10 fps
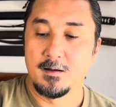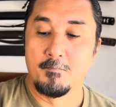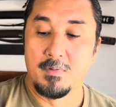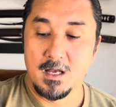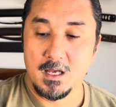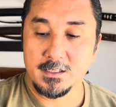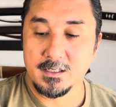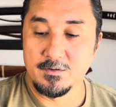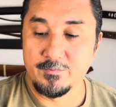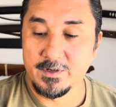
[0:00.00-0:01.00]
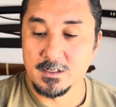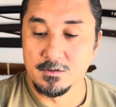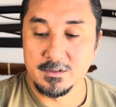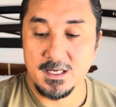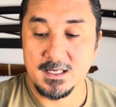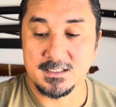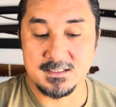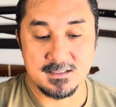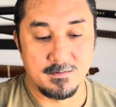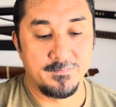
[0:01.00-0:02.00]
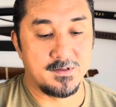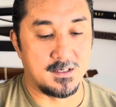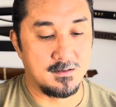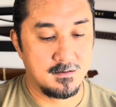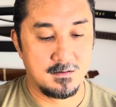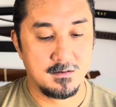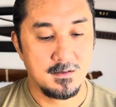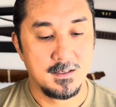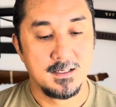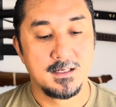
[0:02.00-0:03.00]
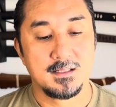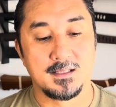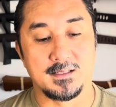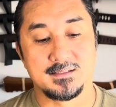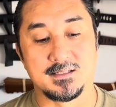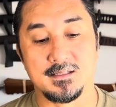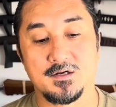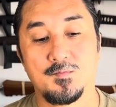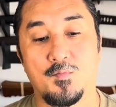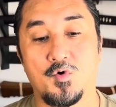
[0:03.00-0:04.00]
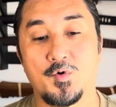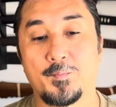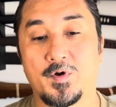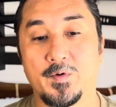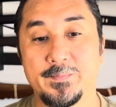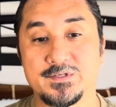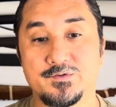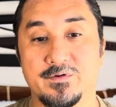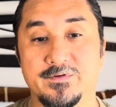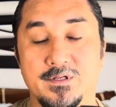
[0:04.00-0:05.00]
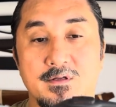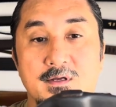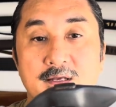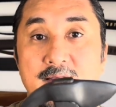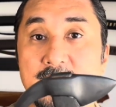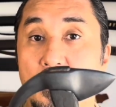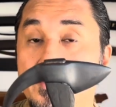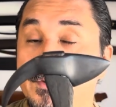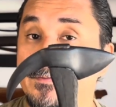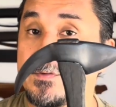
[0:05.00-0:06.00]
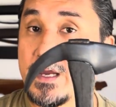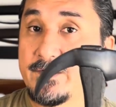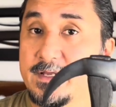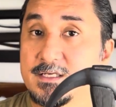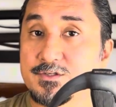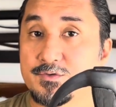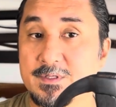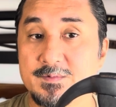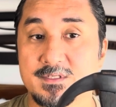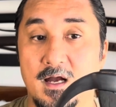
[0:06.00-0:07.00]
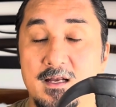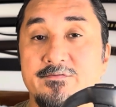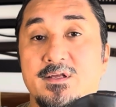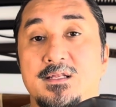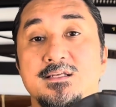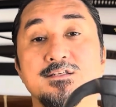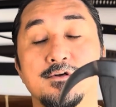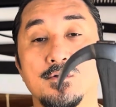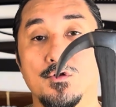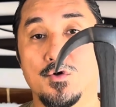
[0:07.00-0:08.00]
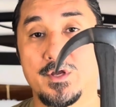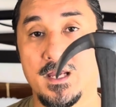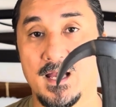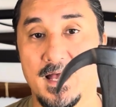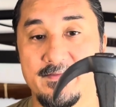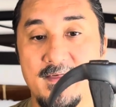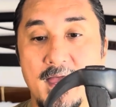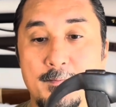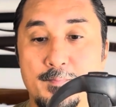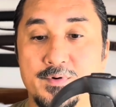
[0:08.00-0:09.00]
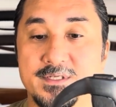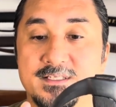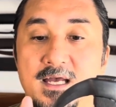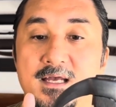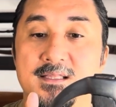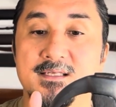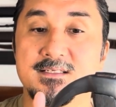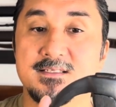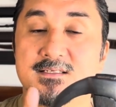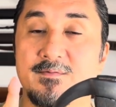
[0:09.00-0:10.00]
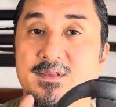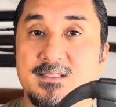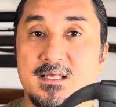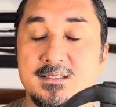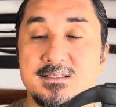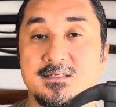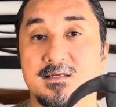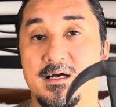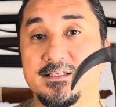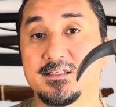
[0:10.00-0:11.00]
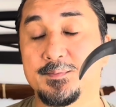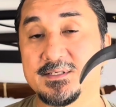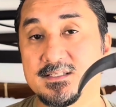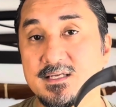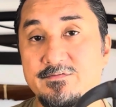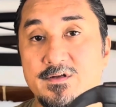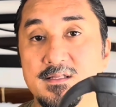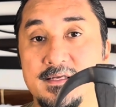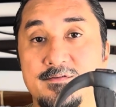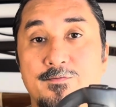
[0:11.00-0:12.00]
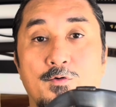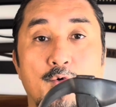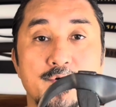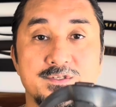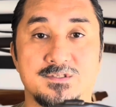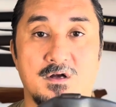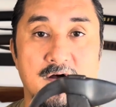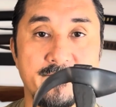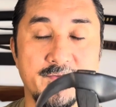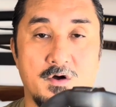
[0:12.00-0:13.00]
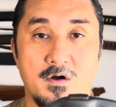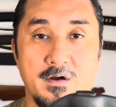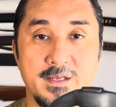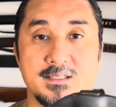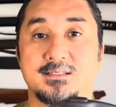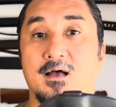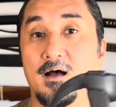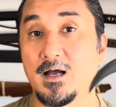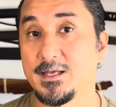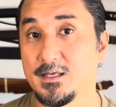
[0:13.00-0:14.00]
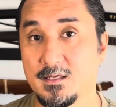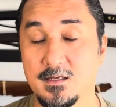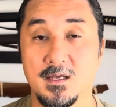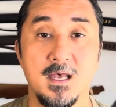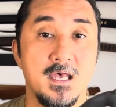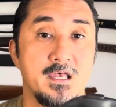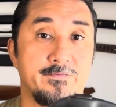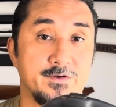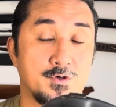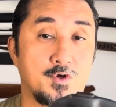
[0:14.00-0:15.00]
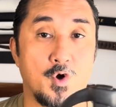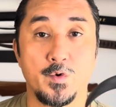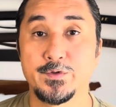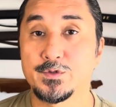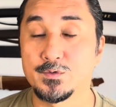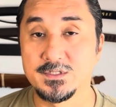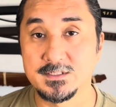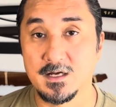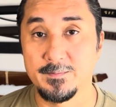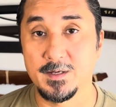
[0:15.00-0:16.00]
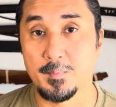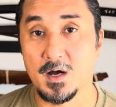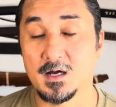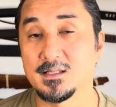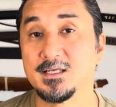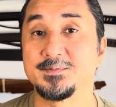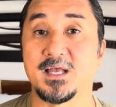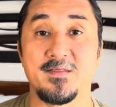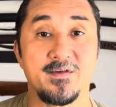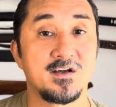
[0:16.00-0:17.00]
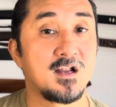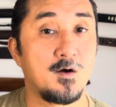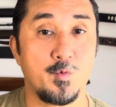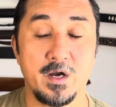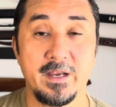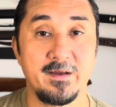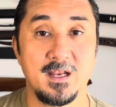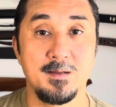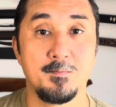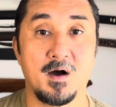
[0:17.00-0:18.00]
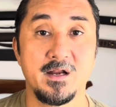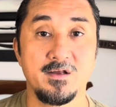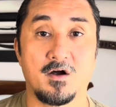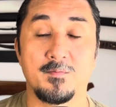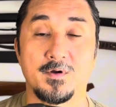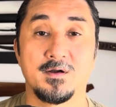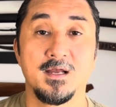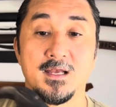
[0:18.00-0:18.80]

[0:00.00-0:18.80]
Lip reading: But if we are looking at something that's a little more purpose-driven, on the very extreme side of it is you're looking at the Empress. This is something that is designed specifically for soft targets, i.e. if you're going through the zombie apocalypse and they're not wearing any body armor,